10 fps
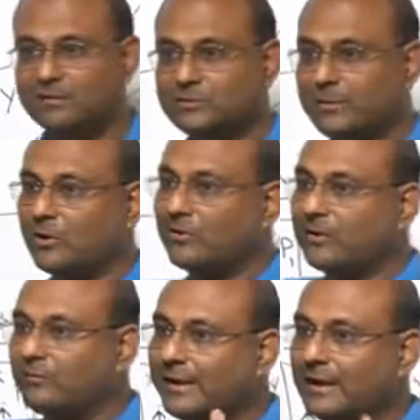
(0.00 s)
So I am not going
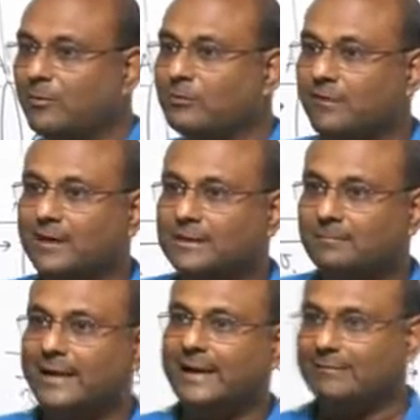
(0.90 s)
to worry about work done
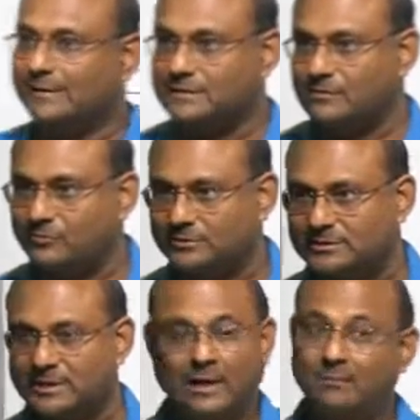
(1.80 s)
by gravitational
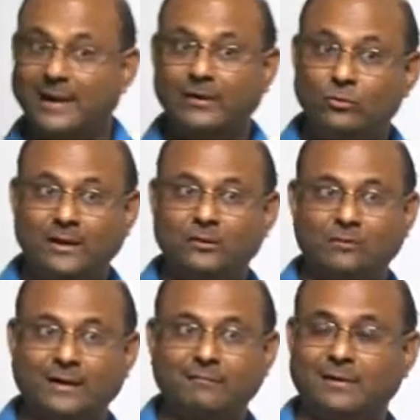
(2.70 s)
forces. But I do need to
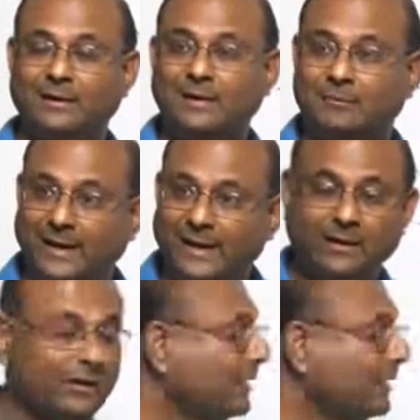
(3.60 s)
work done by